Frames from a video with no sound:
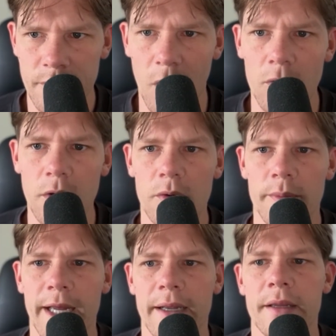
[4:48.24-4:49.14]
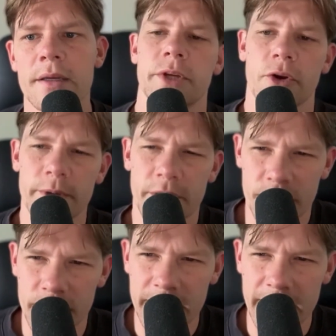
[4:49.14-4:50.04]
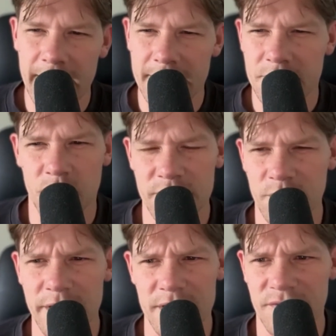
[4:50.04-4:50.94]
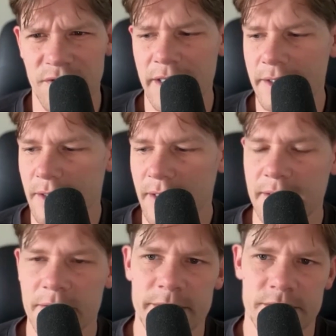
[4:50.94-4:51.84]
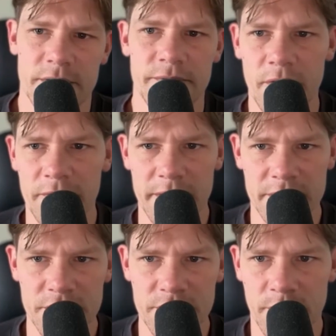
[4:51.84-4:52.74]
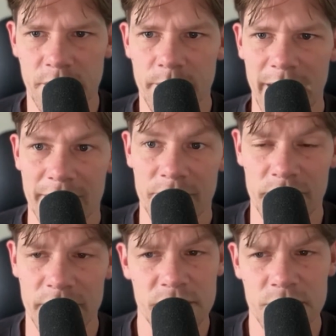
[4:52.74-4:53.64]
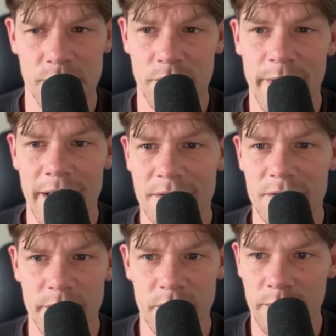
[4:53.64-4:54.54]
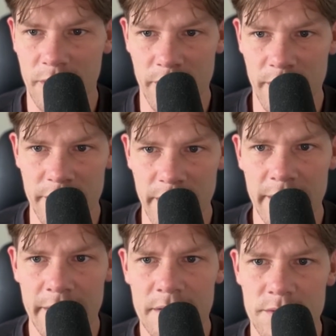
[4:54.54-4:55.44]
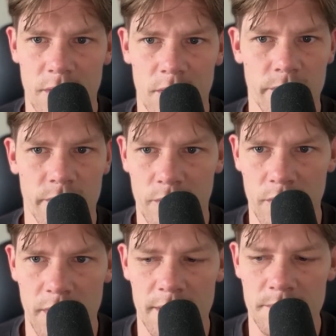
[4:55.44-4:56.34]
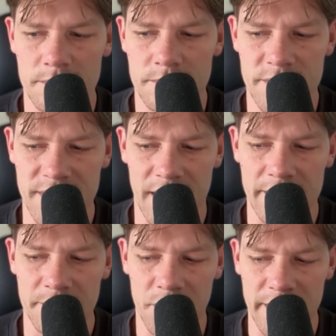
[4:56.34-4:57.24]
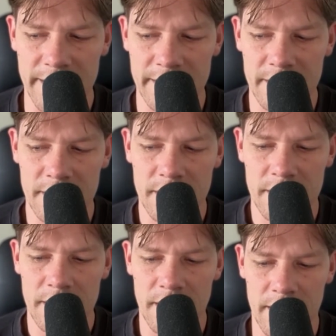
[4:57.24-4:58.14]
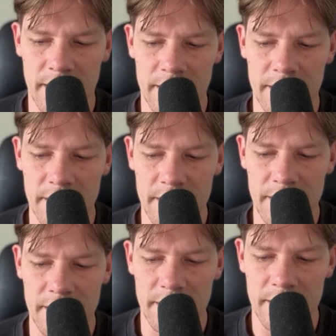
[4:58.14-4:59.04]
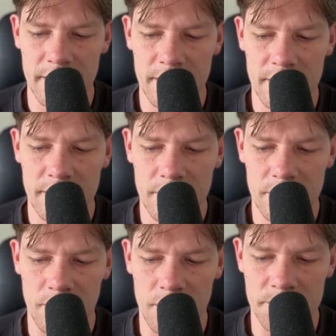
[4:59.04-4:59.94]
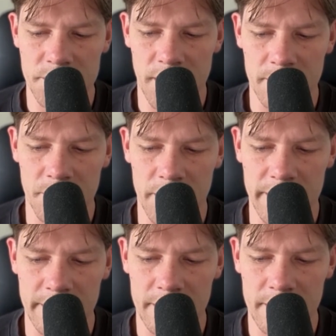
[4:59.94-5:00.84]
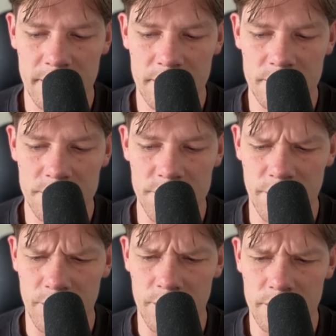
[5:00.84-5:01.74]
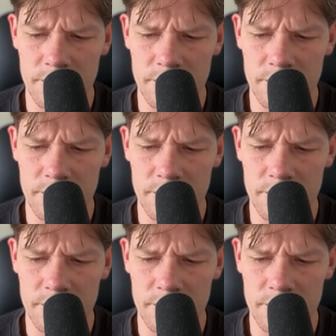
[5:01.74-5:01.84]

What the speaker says: Oh, lower back. McGill Big Three, yeah, twice a week is fine. It depends on if you have issues with your back. If you have issues with your back, do McGill Big Three every day. So the curl up, the side plank, and the curl up, side plank. What's the other one?